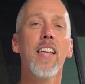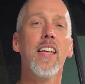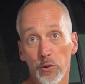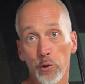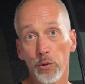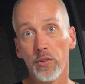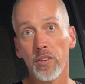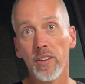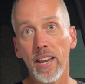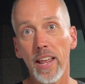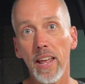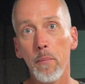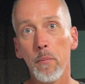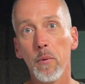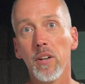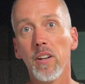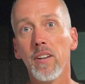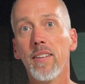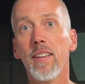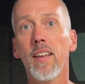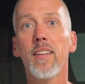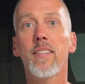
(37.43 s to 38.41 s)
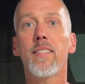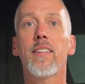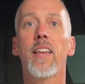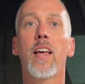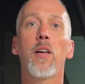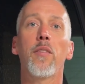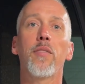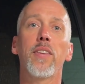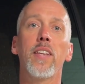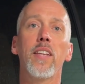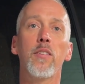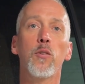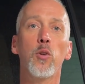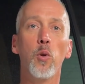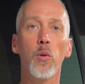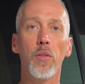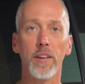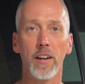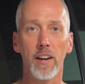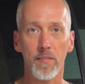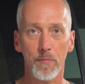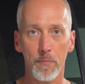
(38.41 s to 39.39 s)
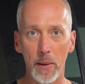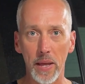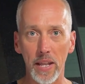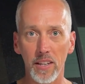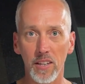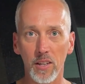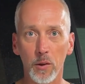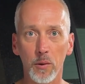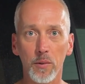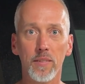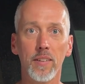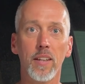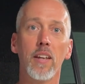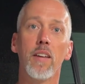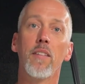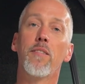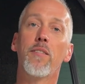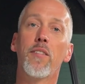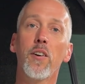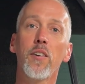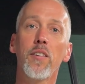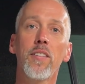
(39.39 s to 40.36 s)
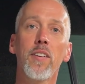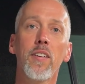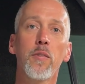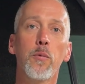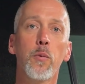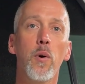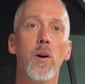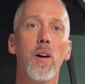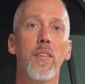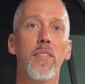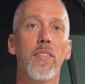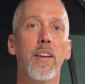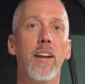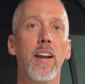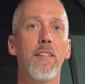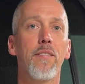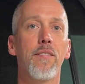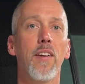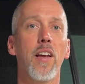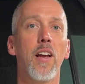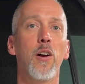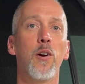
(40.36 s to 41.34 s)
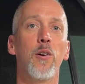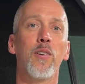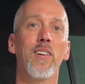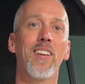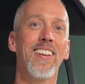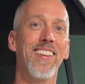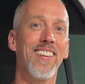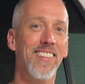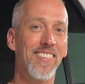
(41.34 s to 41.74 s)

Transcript: So today I'm gonna test out the tool that I've been using versus one that I found.